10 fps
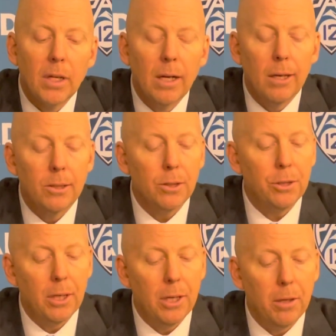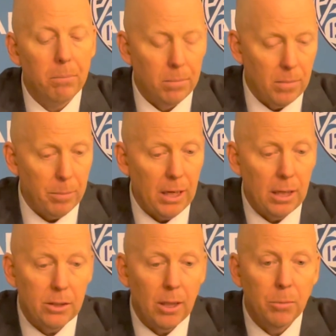Yeah, it's a shame. I mean, it
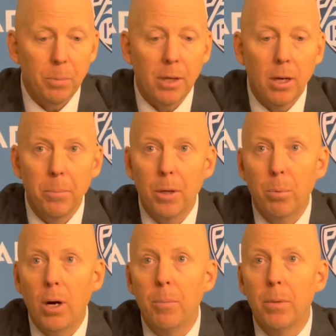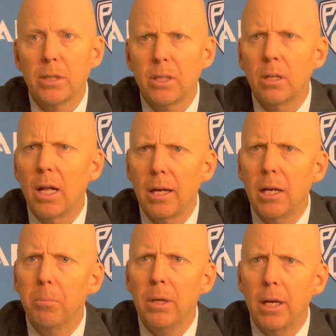seems to be becoming a problem. I've seen a lot of
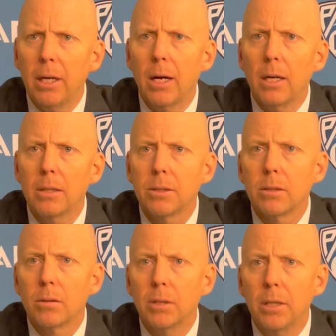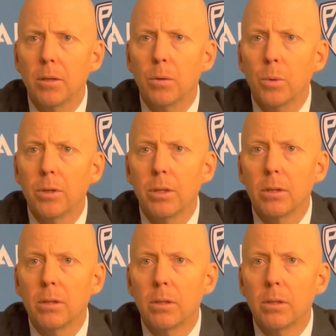NBA guys are dealing with it.